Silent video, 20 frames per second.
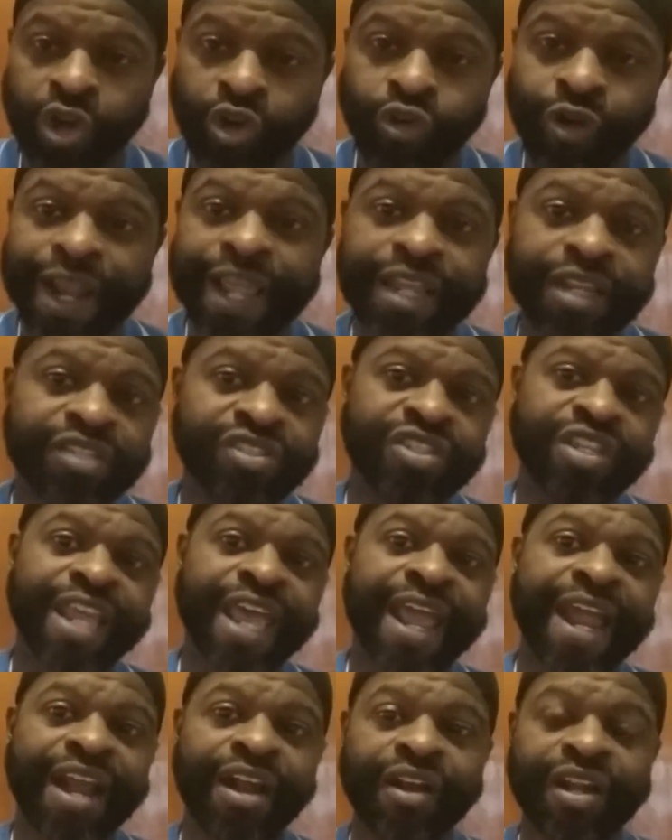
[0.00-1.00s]
Grandison
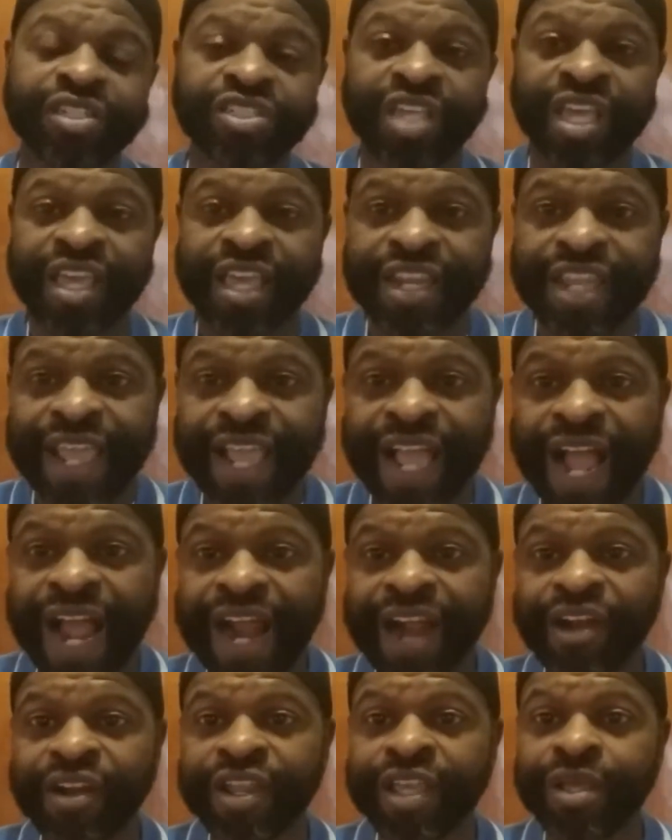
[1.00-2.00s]
Harris. They
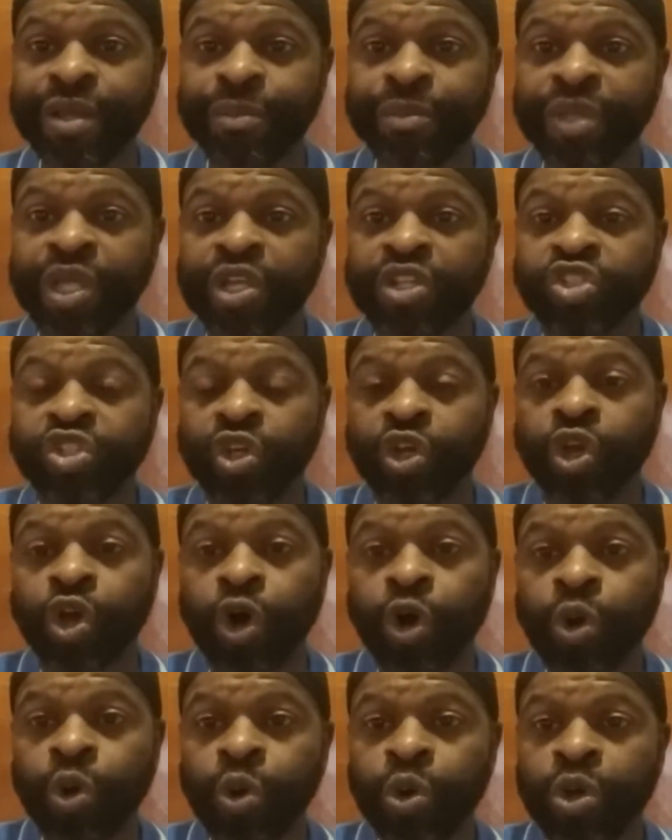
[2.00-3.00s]
hired him to
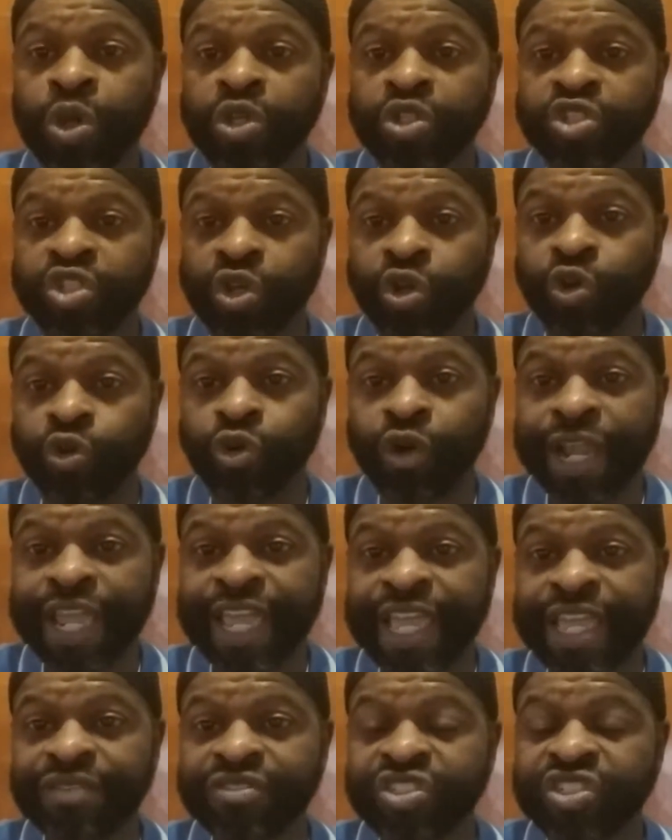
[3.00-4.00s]
go to
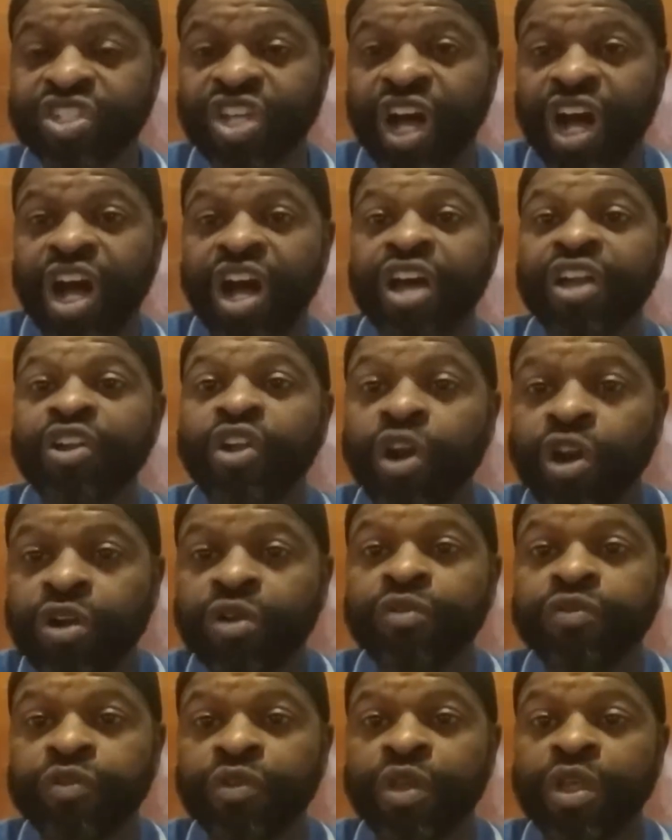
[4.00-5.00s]
graves to
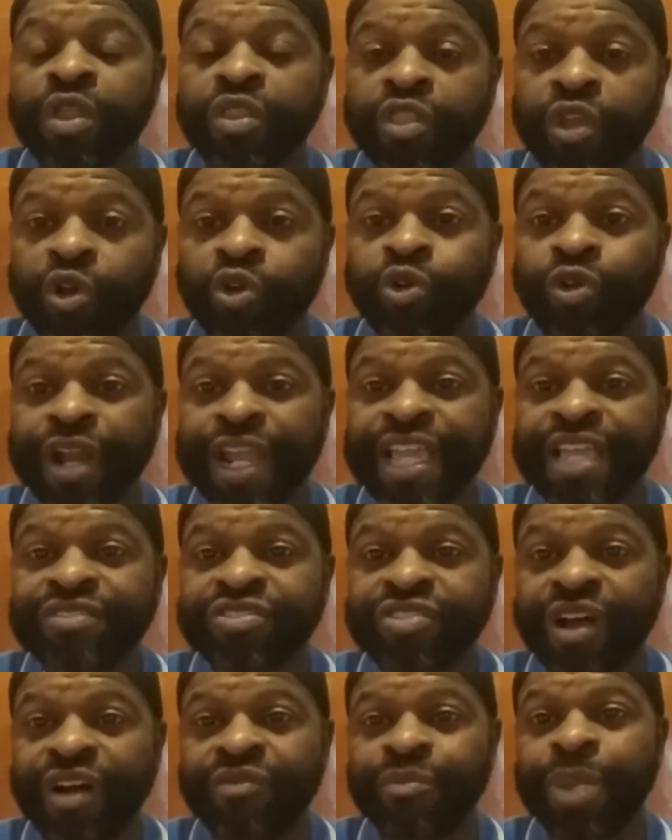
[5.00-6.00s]
unearth the
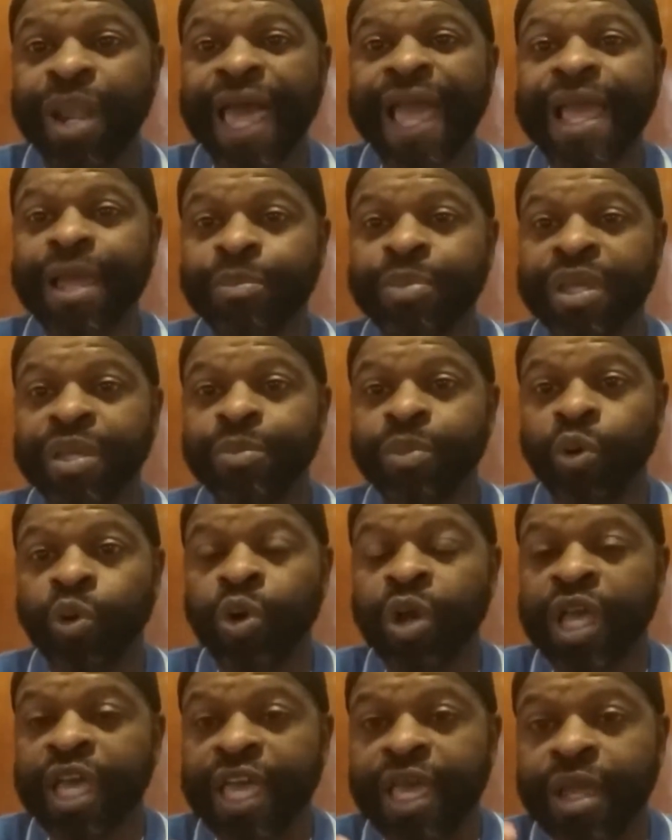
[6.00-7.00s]
graves of black
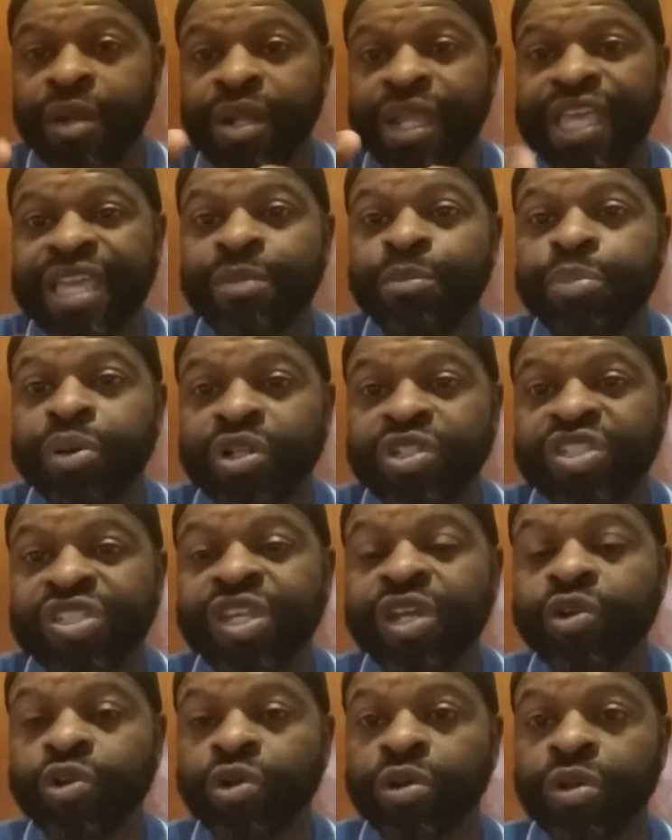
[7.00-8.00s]
people and in
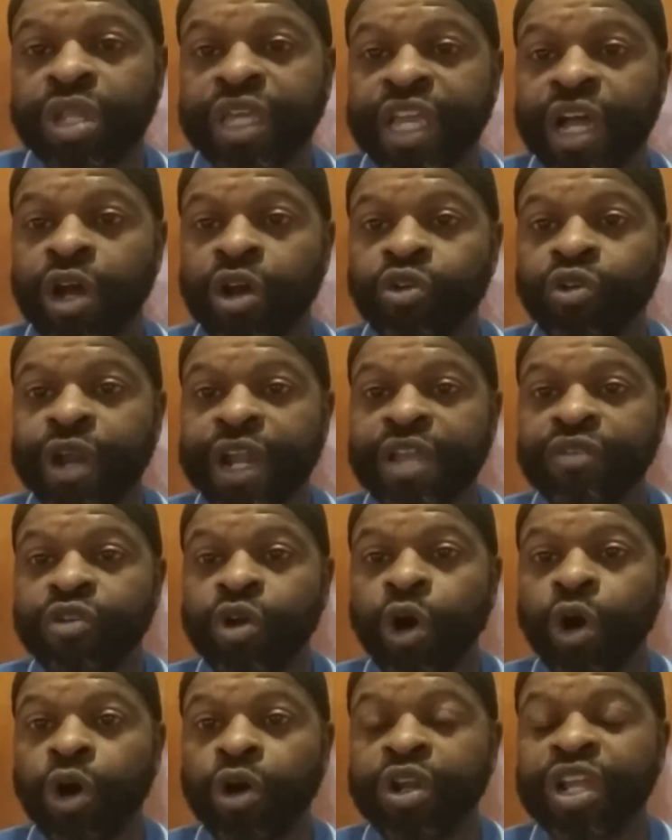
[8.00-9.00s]
particularly a grave
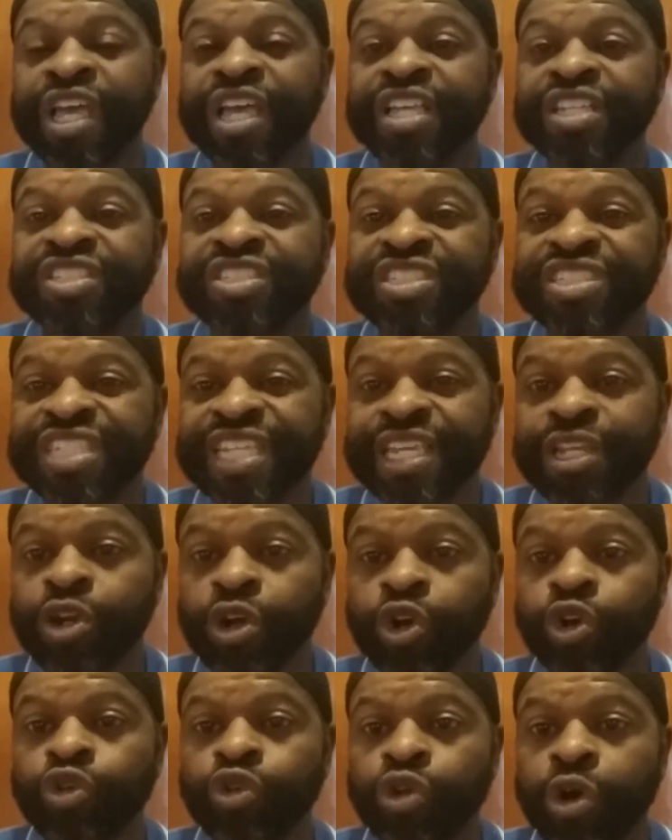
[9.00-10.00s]
called
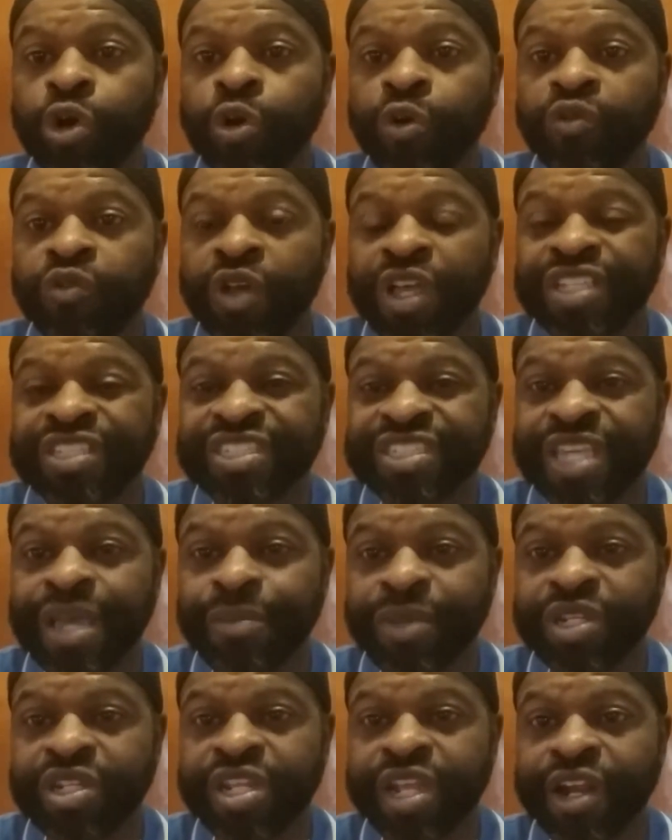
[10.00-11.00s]
Cedar Grove
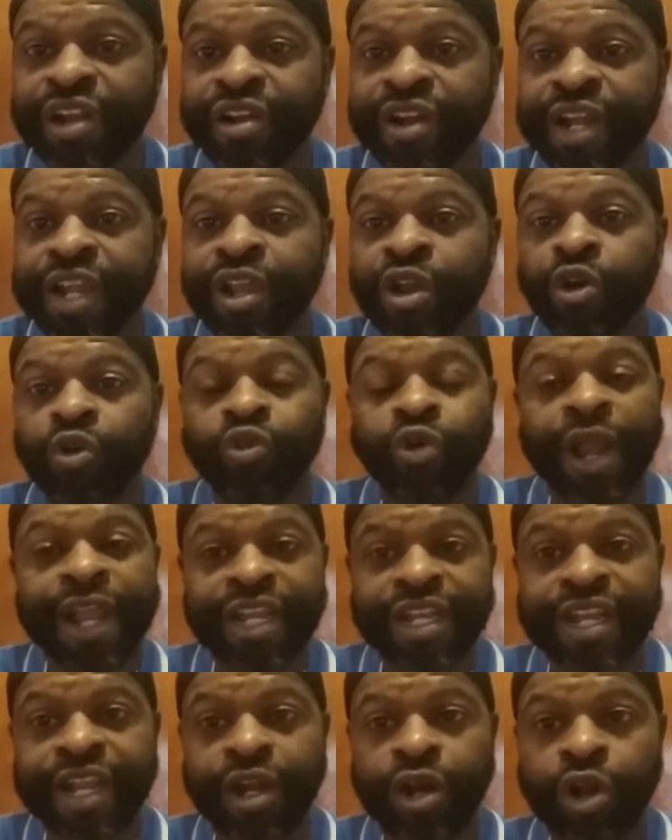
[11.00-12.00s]
Cemetery
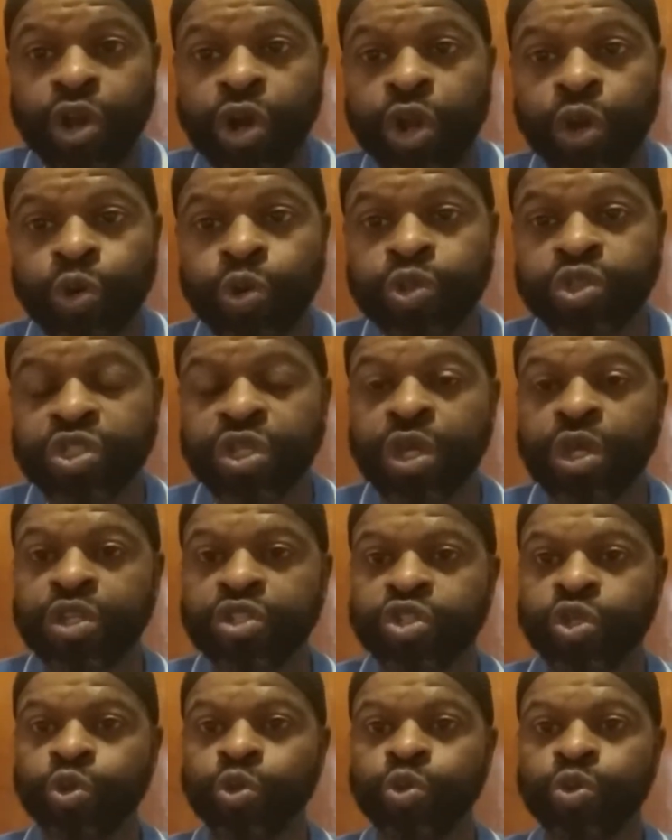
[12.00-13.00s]
right there close
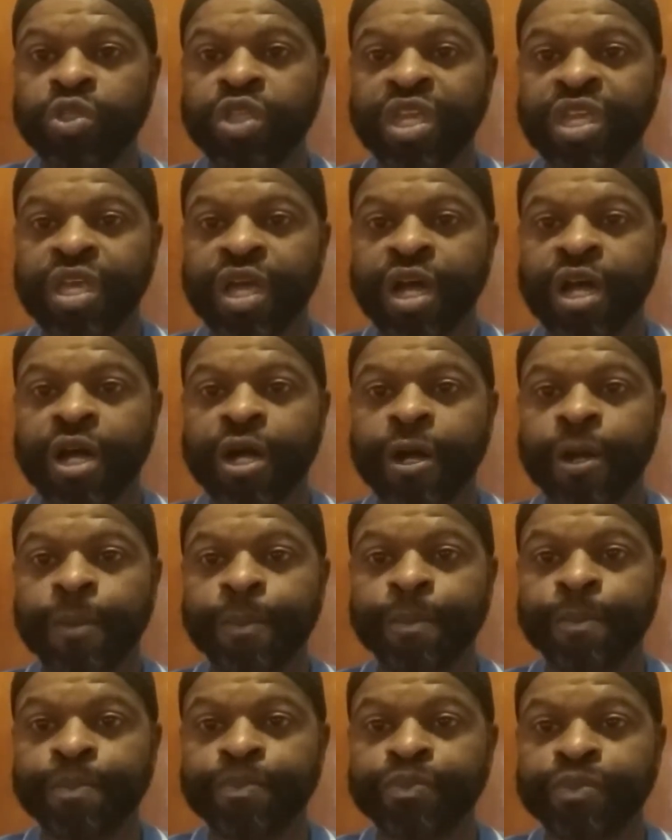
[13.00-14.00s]
to the
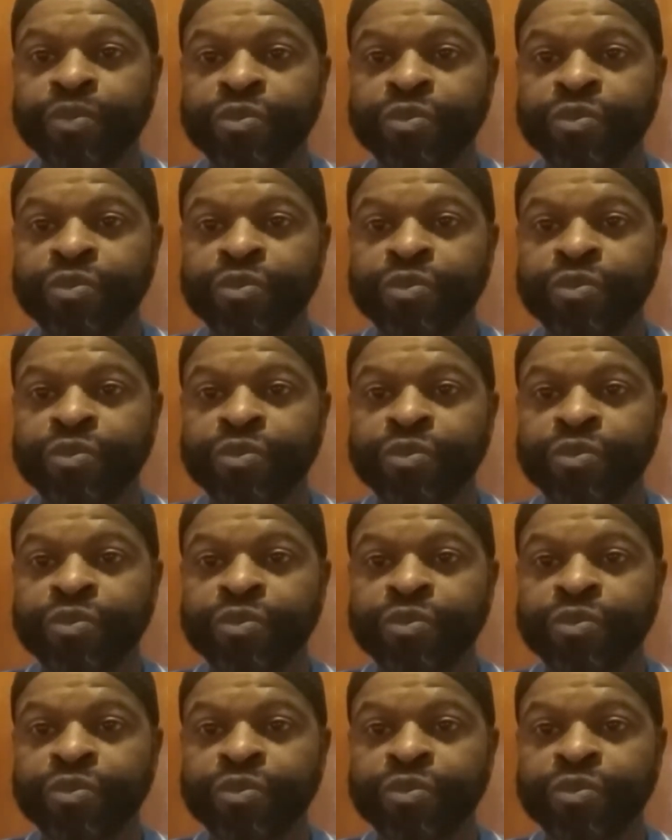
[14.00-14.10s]
um